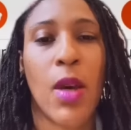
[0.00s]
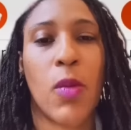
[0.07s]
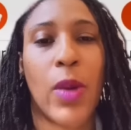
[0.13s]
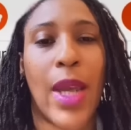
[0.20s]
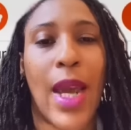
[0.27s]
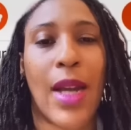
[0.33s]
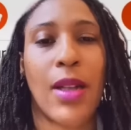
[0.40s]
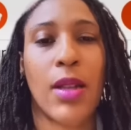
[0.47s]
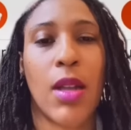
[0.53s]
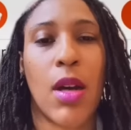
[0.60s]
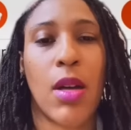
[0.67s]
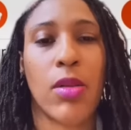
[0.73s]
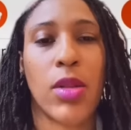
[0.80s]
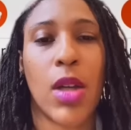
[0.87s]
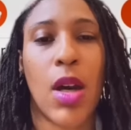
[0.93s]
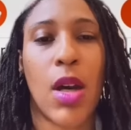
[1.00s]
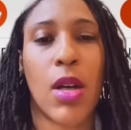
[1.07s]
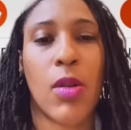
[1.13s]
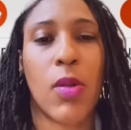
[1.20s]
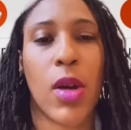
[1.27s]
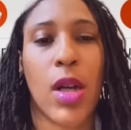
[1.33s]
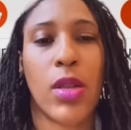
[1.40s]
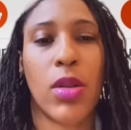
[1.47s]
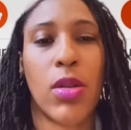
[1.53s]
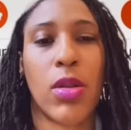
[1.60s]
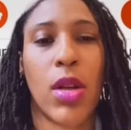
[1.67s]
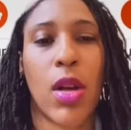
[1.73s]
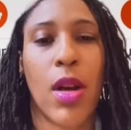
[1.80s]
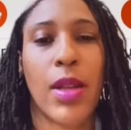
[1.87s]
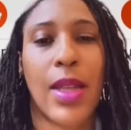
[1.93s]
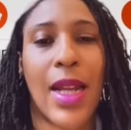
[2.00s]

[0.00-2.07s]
We had a long talk where I told her